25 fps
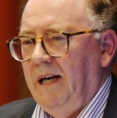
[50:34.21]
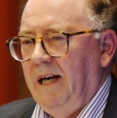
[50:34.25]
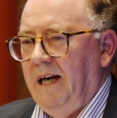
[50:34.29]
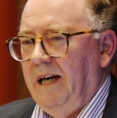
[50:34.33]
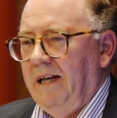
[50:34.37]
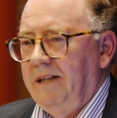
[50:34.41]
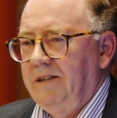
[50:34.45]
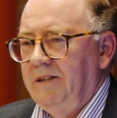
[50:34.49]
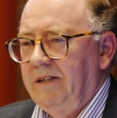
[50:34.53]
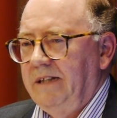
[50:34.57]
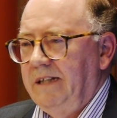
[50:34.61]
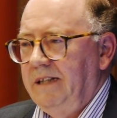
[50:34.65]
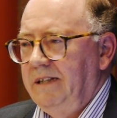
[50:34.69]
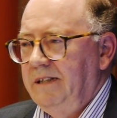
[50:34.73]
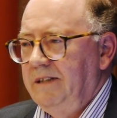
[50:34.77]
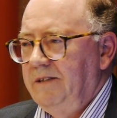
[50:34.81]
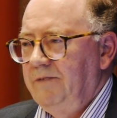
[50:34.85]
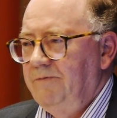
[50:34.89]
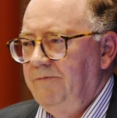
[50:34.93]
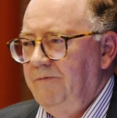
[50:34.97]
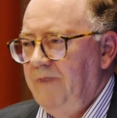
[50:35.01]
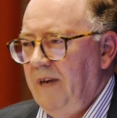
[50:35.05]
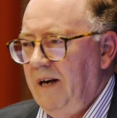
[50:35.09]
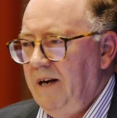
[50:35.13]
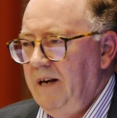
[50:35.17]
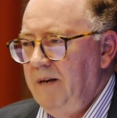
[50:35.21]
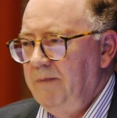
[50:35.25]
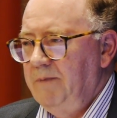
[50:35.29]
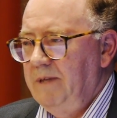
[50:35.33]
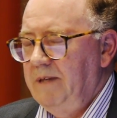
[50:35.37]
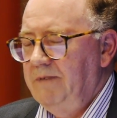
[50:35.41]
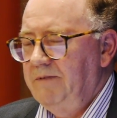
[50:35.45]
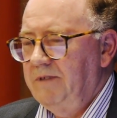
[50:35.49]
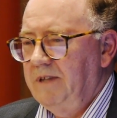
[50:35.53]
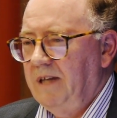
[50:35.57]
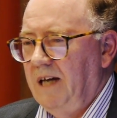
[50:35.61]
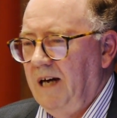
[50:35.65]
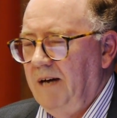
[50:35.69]
And in this very
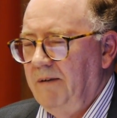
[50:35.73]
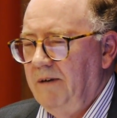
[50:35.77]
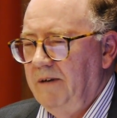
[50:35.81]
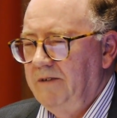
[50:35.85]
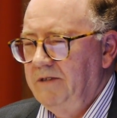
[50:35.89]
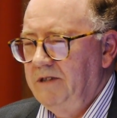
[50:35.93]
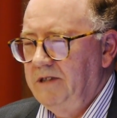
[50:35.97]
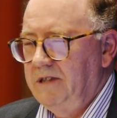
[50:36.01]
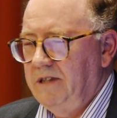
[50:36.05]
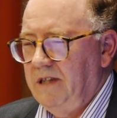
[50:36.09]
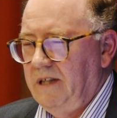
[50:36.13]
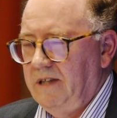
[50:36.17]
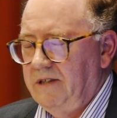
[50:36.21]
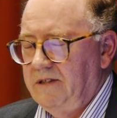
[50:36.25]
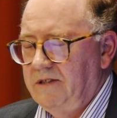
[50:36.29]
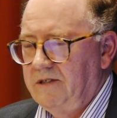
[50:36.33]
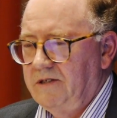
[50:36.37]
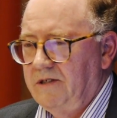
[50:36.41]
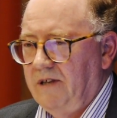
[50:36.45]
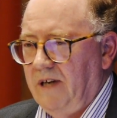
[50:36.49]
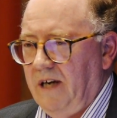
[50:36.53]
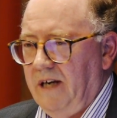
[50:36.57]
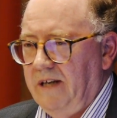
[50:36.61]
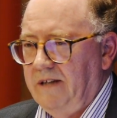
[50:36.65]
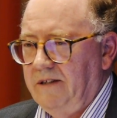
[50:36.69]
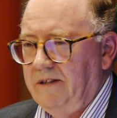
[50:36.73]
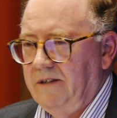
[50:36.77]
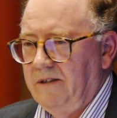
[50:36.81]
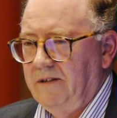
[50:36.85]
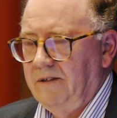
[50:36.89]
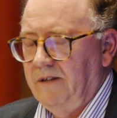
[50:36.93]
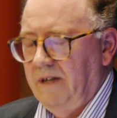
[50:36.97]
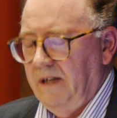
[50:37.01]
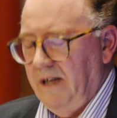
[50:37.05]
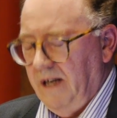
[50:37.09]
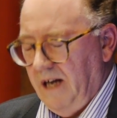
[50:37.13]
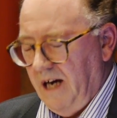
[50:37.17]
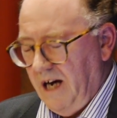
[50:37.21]
brief time, I've just tried
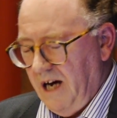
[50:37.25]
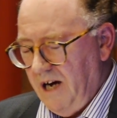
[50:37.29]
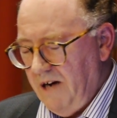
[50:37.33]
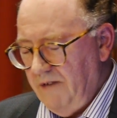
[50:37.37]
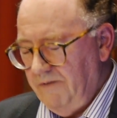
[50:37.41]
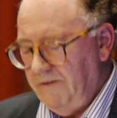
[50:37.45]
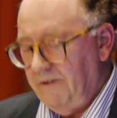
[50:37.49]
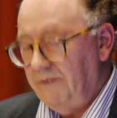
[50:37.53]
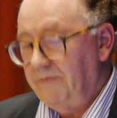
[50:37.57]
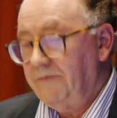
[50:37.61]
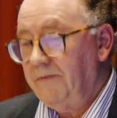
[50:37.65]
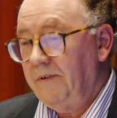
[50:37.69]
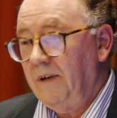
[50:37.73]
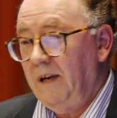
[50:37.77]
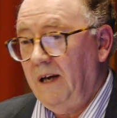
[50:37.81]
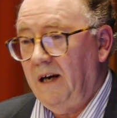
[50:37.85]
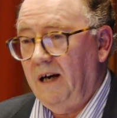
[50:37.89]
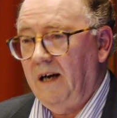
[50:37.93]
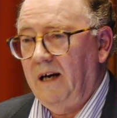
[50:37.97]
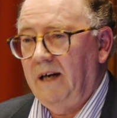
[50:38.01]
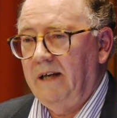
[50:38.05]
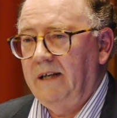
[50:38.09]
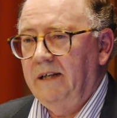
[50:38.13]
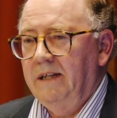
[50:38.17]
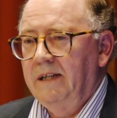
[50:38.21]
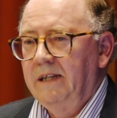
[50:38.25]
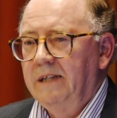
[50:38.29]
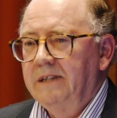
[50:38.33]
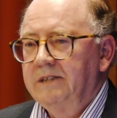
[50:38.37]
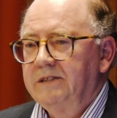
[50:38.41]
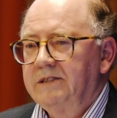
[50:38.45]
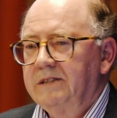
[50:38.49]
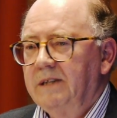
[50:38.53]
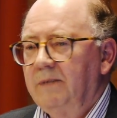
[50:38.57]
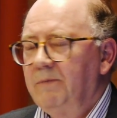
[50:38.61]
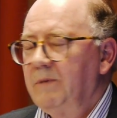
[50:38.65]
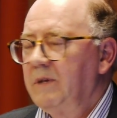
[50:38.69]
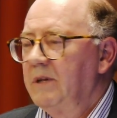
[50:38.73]
to overfly
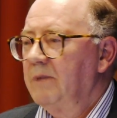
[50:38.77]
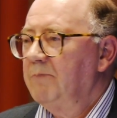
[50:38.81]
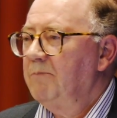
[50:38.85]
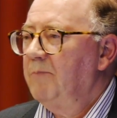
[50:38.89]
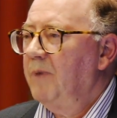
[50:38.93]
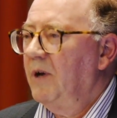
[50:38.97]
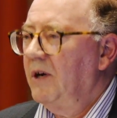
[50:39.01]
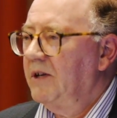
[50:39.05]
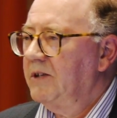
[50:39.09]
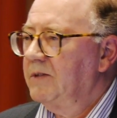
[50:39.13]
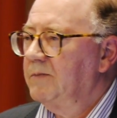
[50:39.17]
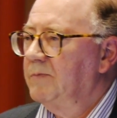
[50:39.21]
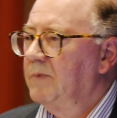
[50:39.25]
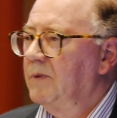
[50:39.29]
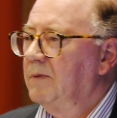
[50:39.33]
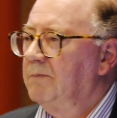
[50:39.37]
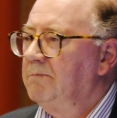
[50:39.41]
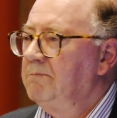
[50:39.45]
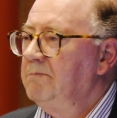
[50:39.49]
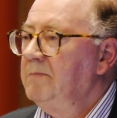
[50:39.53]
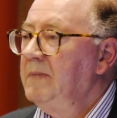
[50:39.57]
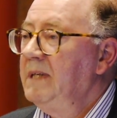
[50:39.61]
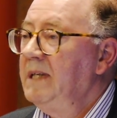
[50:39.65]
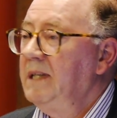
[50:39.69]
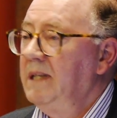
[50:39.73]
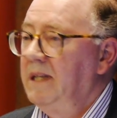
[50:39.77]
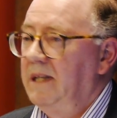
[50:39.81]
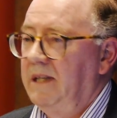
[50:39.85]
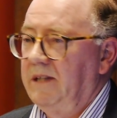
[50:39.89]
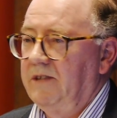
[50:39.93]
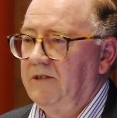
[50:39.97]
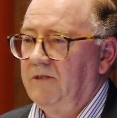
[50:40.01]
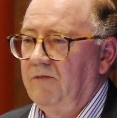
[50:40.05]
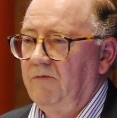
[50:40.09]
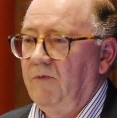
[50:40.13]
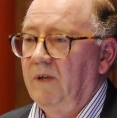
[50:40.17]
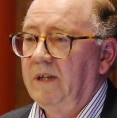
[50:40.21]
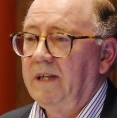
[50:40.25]
some of the possible
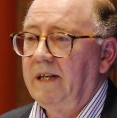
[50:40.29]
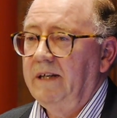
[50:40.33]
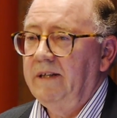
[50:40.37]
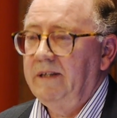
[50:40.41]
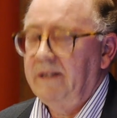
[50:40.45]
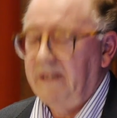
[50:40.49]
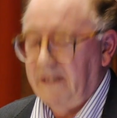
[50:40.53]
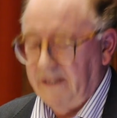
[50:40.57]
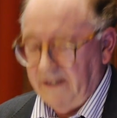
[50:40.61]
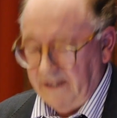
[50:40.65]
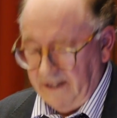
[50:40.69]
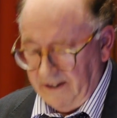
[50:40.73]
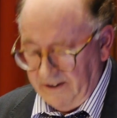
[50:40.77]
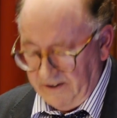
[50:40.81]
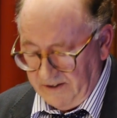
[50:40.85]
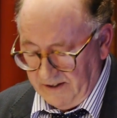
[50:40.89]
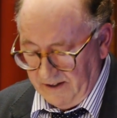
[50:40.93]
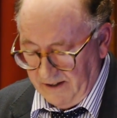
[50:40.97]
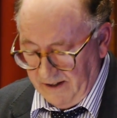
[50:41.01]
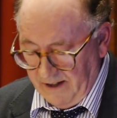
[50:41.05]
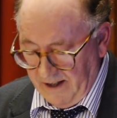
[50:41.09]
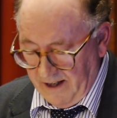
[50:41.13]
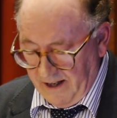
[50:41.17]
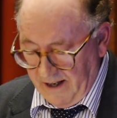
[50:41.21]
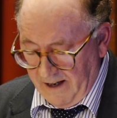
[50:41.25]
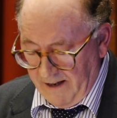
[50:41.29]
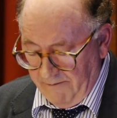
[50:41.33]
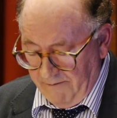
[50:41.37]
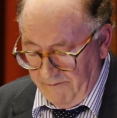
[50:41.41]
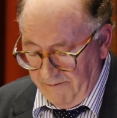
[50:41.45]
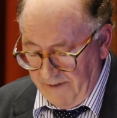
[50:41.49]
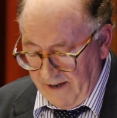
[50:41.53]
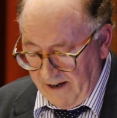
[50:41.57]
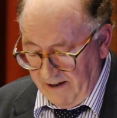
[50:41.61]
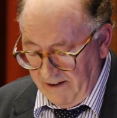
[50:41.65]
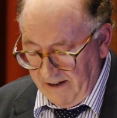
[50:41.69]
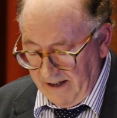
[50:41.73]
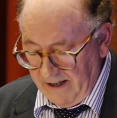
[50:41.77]
meanings of what I think is a
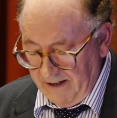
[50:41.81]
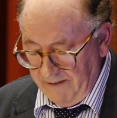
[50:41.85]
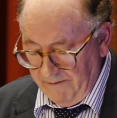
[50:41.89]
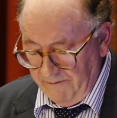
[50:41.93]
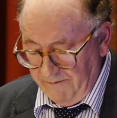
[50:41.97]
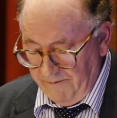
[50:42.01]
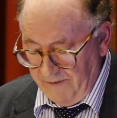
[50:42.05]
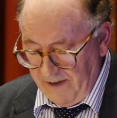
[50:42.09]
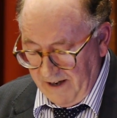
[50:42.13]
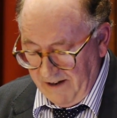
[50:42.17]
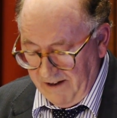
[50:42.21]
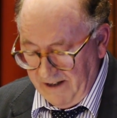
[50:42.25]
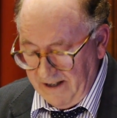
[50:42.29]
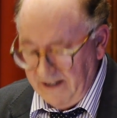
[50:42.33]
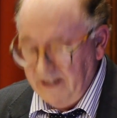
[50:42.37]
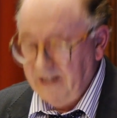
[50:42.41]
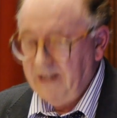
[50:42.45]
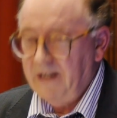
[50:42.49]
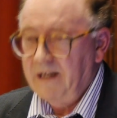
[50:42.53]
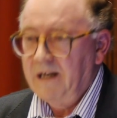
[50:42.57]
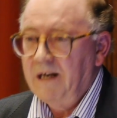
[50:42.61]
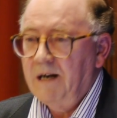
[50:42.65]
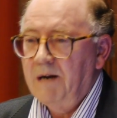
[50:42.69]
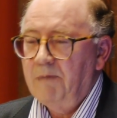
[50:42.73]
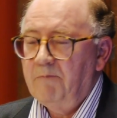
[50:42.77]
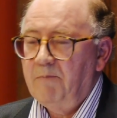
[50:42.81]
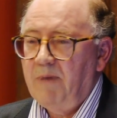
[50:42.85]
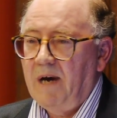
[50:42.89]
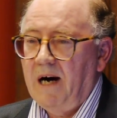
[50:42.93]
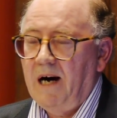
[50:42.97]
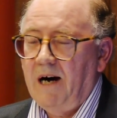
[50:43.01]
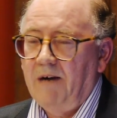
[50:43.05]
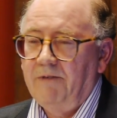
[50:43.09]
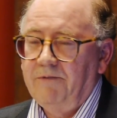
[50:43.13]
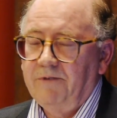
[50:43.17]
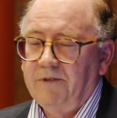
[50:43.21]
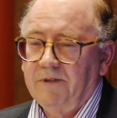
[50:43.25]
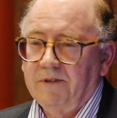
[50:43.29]
very, very
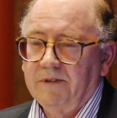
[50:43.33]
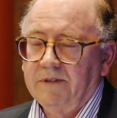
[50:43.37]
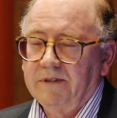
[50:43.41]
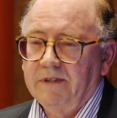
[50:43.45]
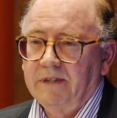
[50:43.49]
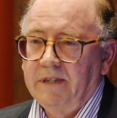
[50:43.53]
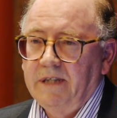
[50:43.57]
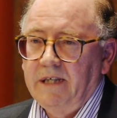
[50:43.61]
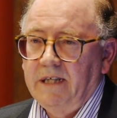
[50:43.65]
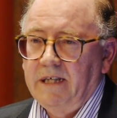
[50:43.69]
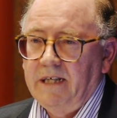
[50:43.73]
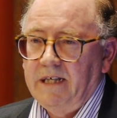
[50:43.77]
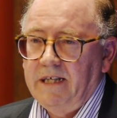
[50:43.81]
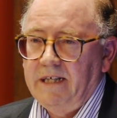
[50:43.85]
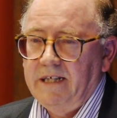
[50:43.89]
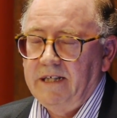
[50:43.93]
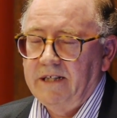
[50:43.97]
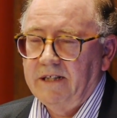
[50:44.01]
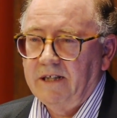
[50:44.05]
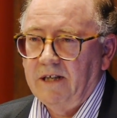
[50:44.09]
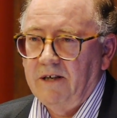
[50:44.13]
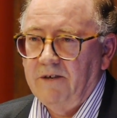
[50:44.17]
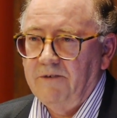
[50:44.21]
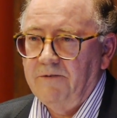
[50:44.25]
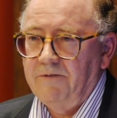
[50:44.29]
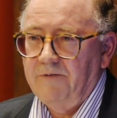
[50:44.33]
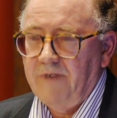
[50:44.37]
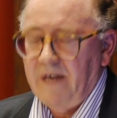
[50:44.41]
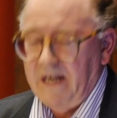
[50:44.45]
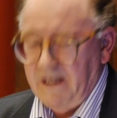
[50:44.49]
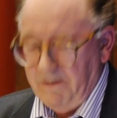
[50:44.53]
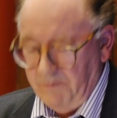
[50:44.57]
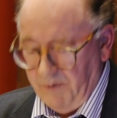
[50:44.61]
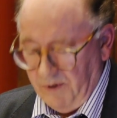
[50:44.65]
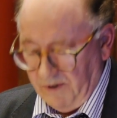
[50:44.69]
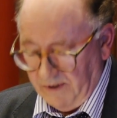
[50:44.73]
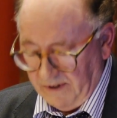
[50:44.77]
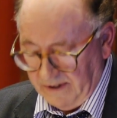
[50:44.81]
powerful
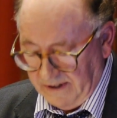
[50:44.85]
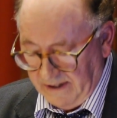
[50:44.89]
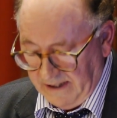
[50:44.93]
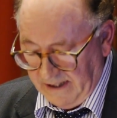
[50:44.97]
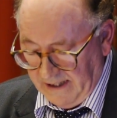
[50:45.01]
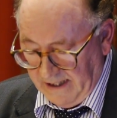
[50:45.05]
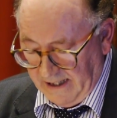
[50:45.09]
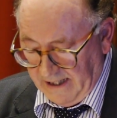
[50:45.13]
eco-fable.